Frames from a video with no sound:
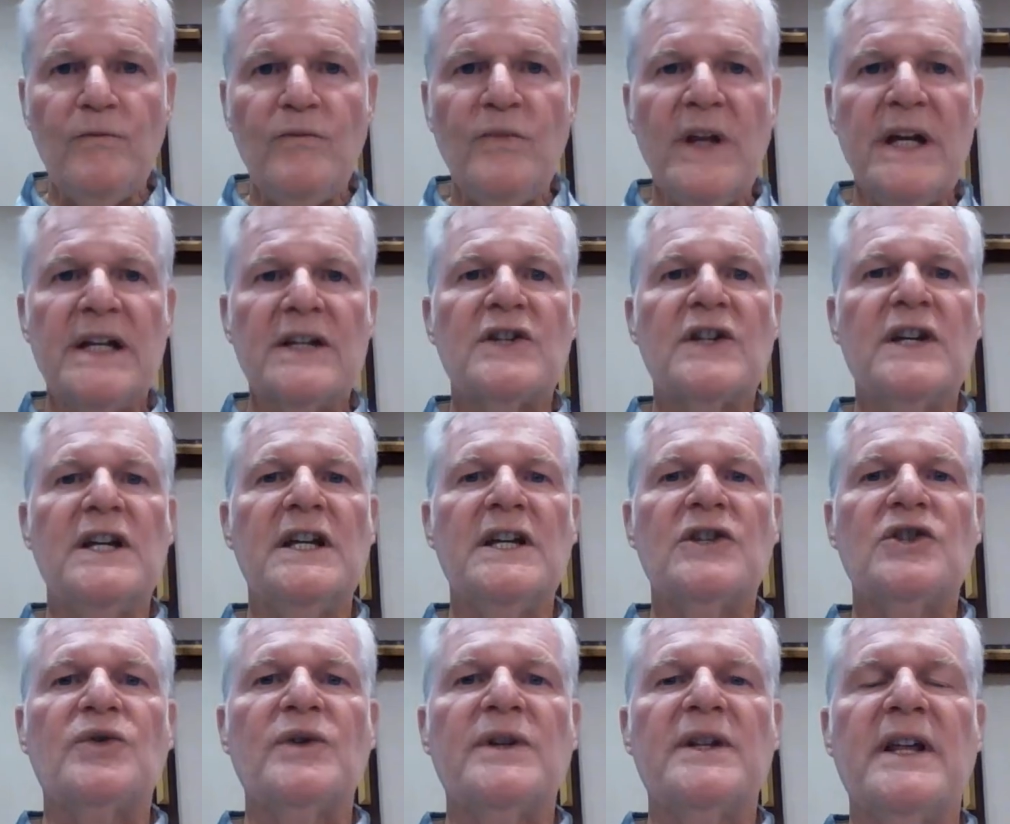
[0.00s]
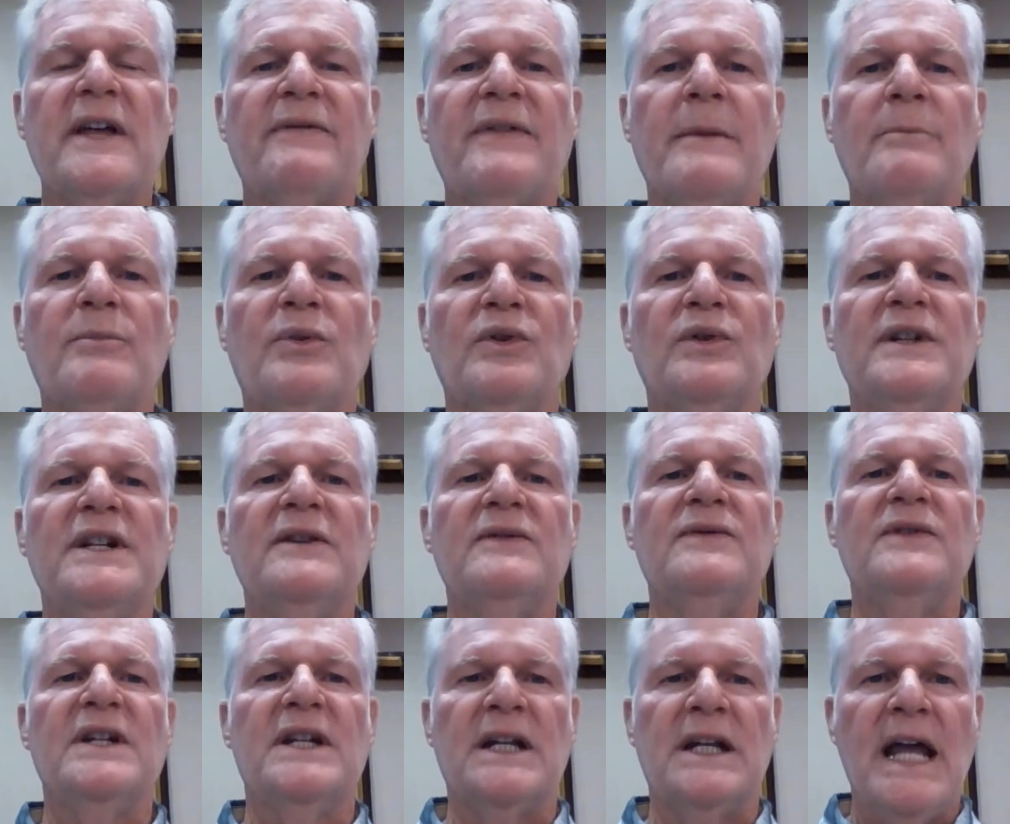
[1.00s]
is the history that they
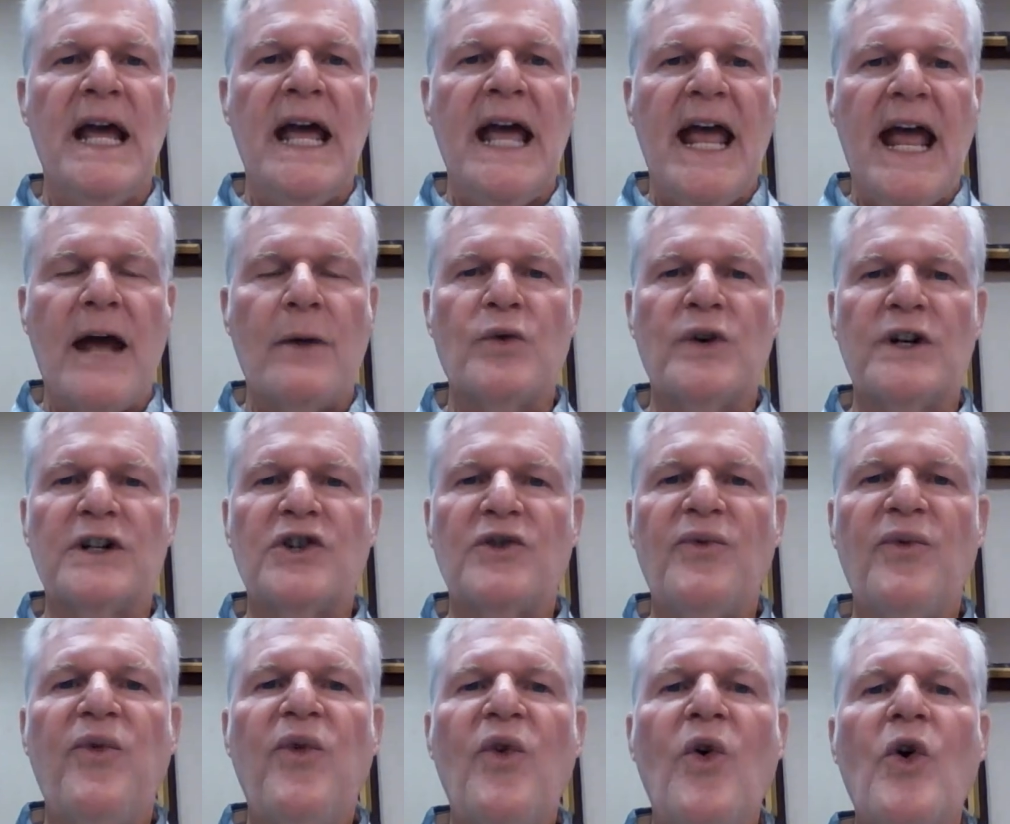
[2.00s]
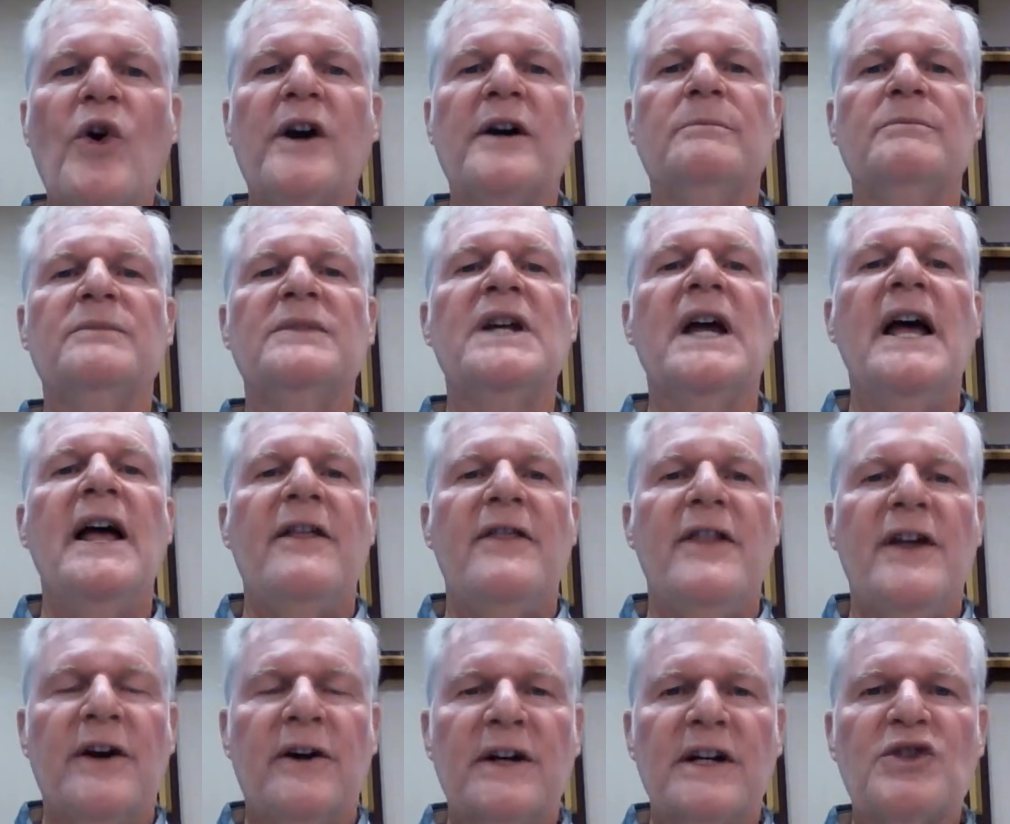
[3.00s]
believed in and which formed
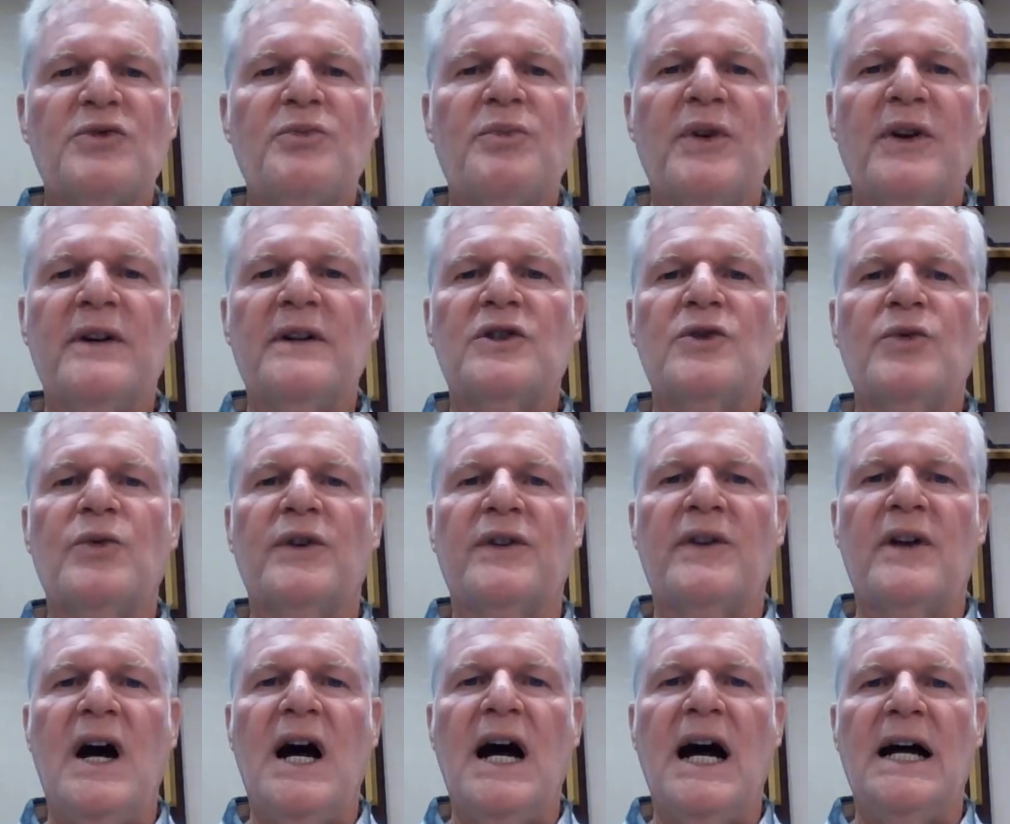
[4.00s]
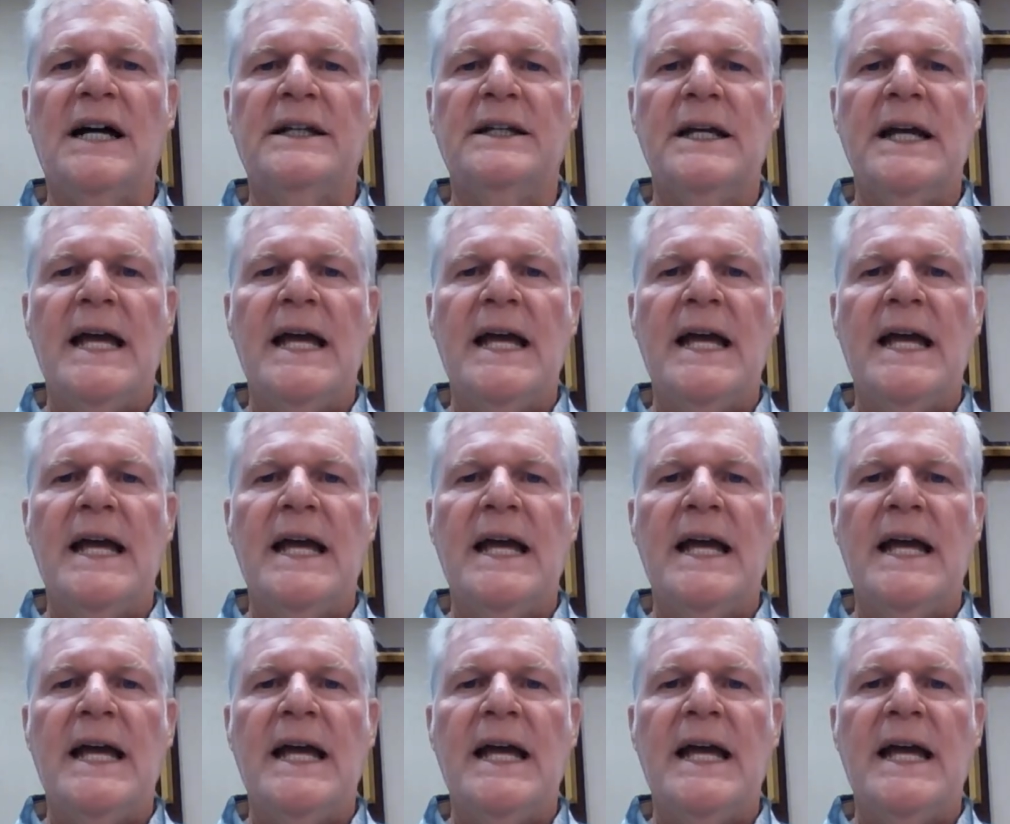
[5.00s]
their experience with God